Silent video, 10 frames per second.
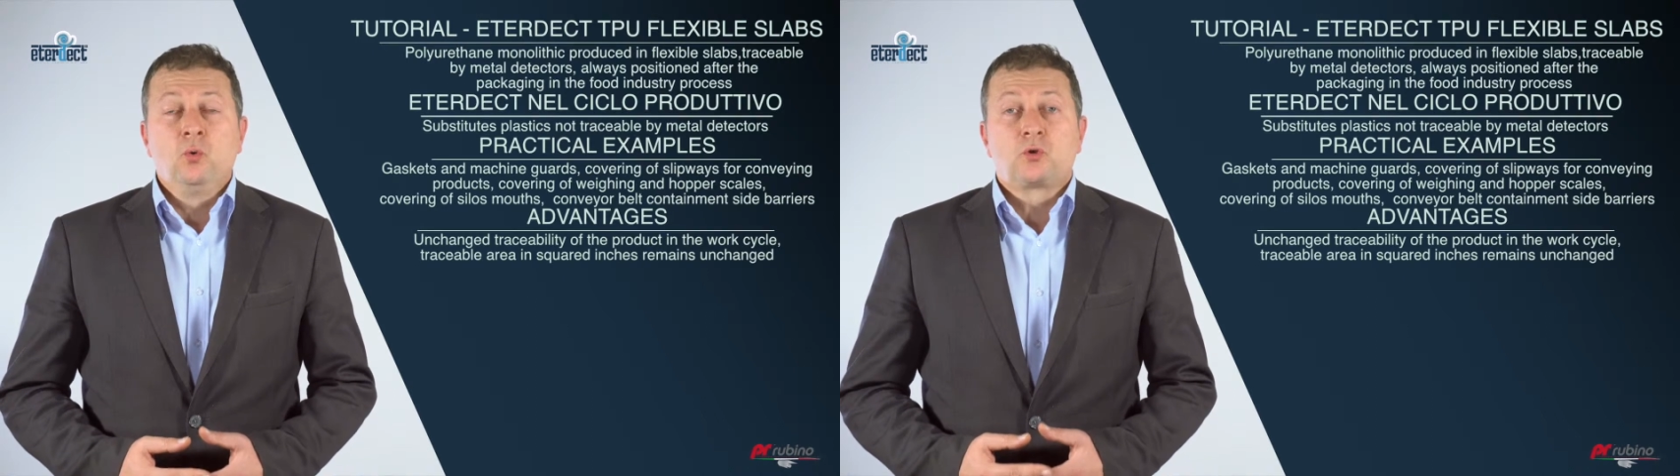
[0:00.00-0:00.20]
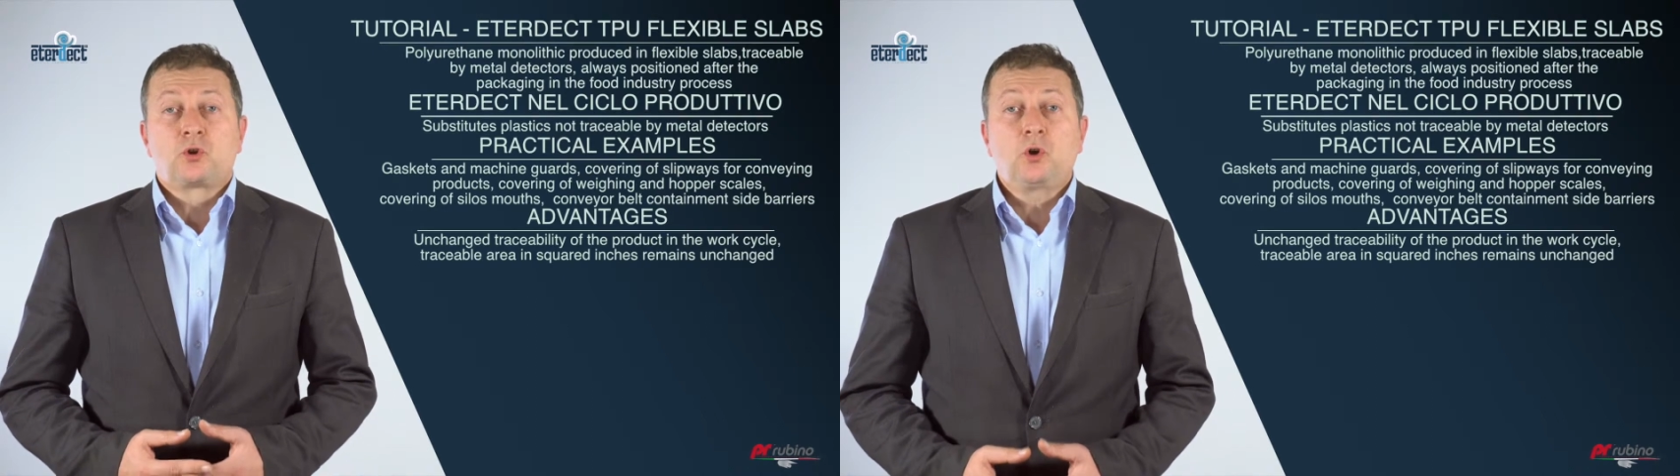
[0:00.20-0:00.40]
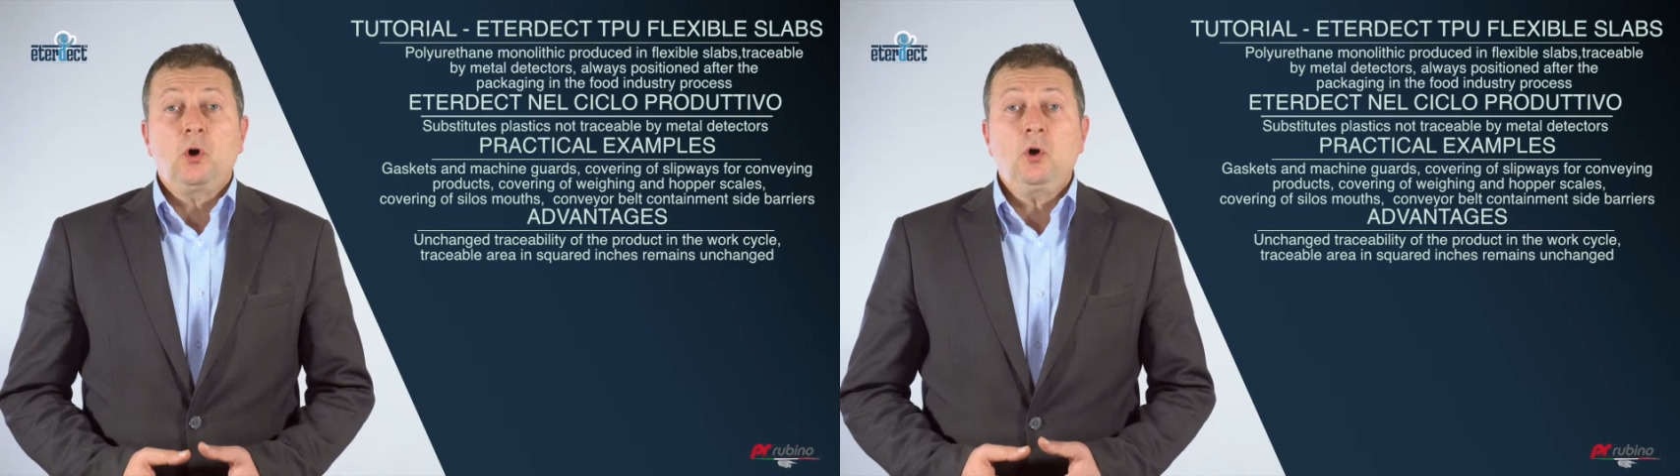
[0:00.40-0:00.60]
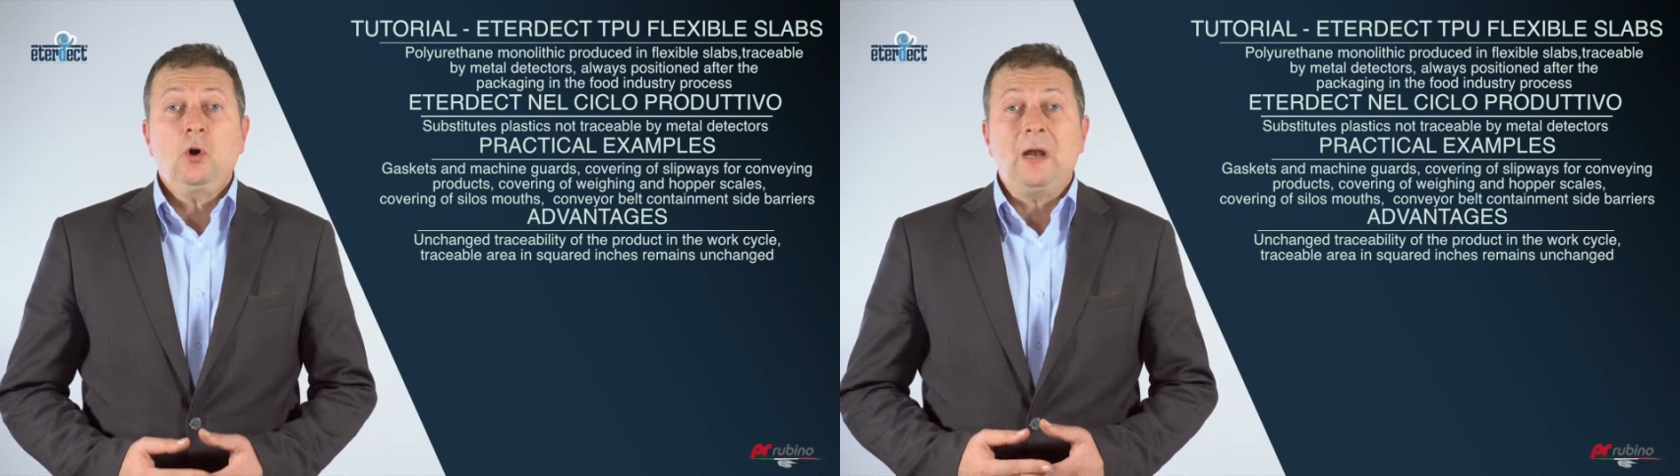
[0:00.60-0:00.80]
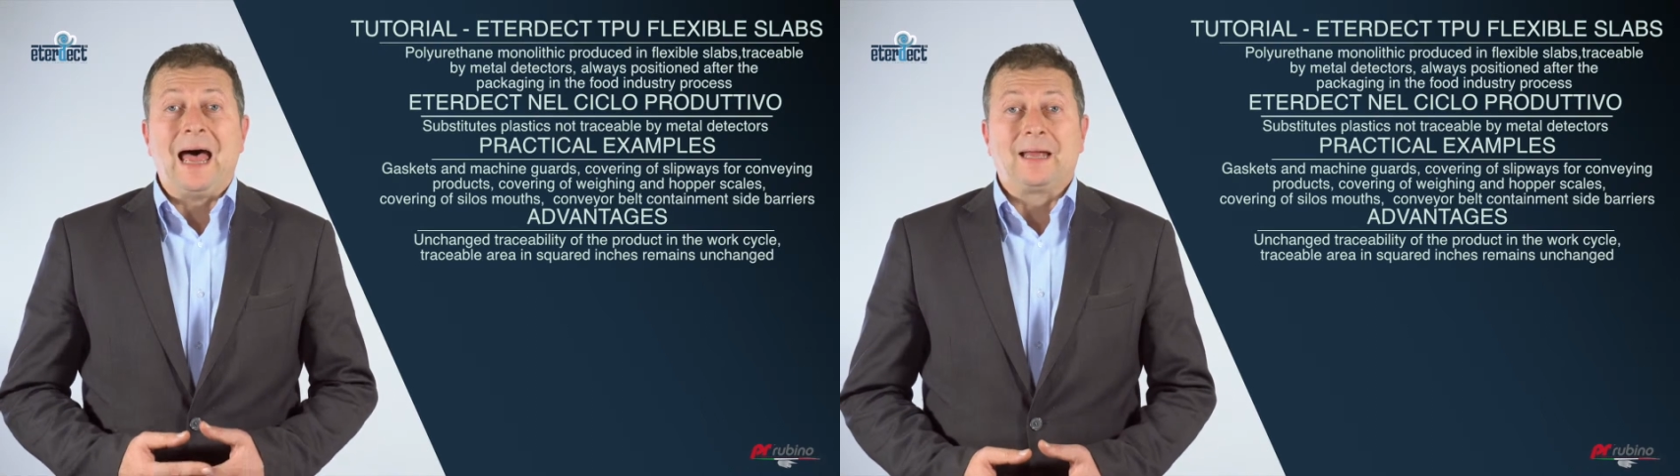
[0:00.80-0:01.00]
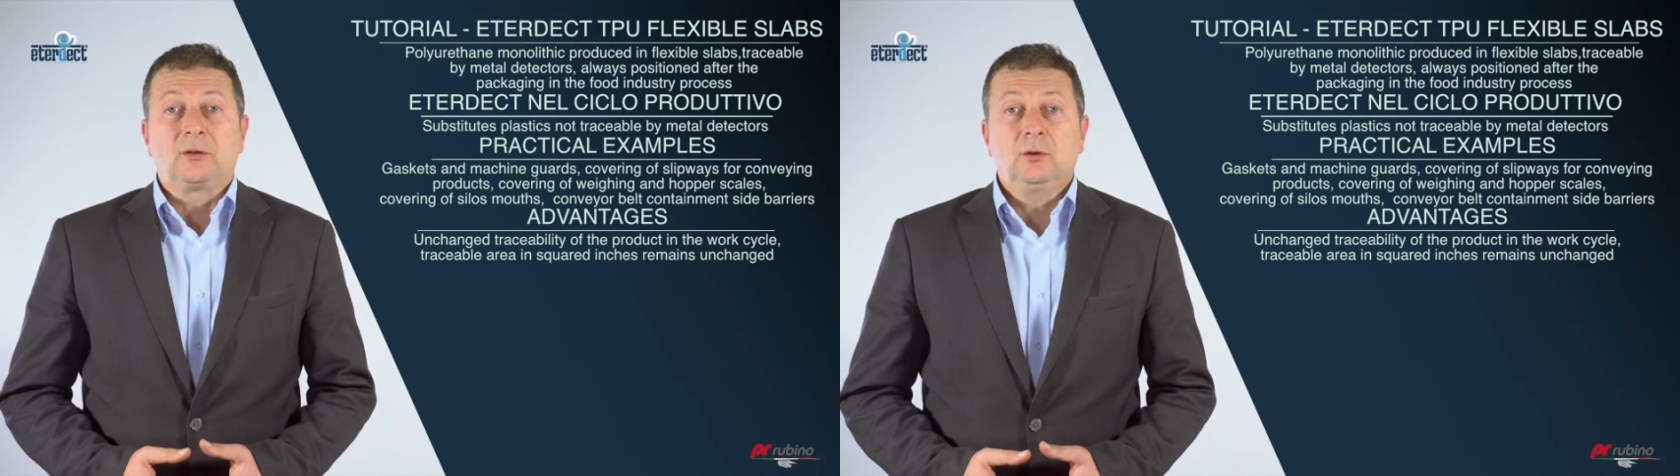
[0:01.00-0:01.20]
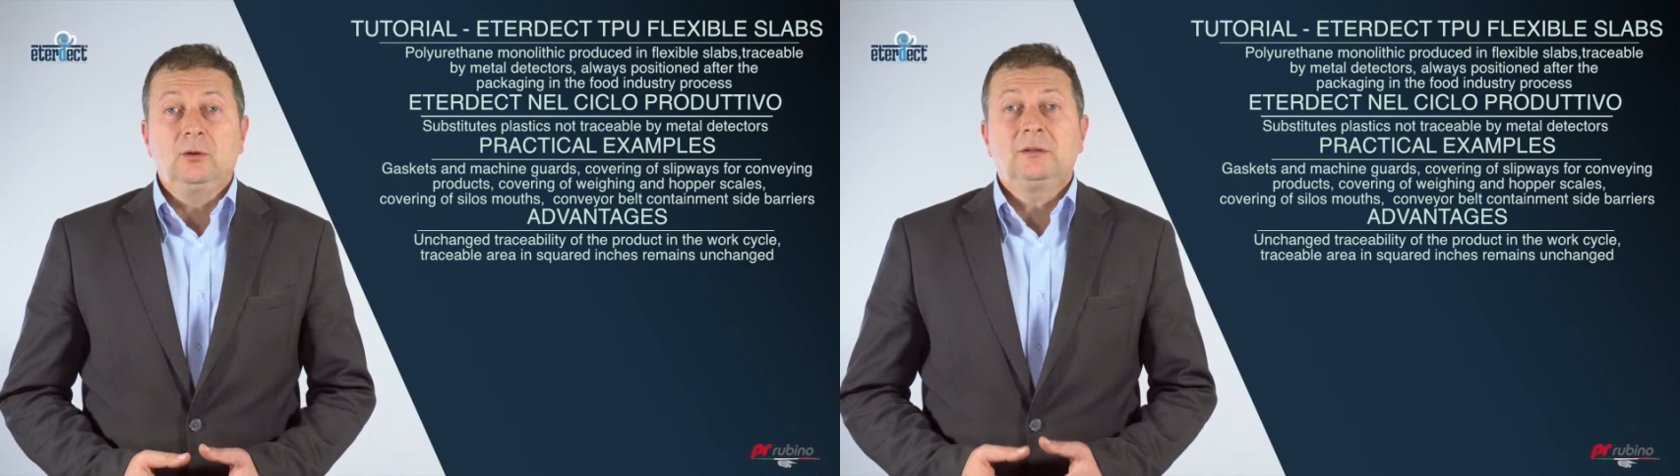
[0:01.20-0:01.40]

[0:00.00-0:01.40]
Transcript: which is traceable by the